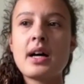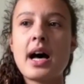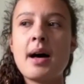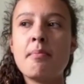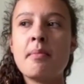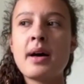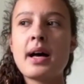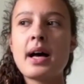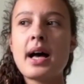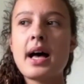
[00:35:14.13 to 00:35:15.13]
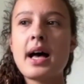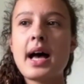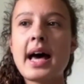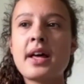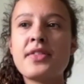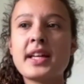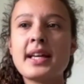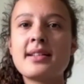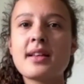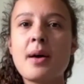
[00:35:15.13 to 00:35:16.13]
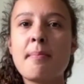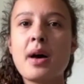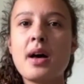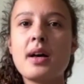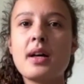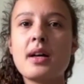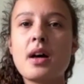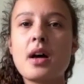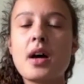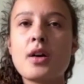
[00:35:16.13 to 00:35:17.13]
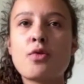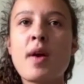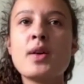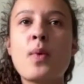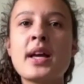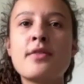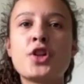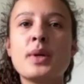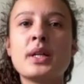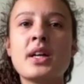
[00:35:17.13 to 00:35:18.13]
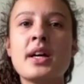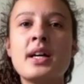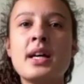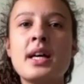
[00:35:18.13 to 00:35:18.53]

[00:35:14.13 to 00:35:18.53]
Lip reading: Um, and I think it's a great way of showing that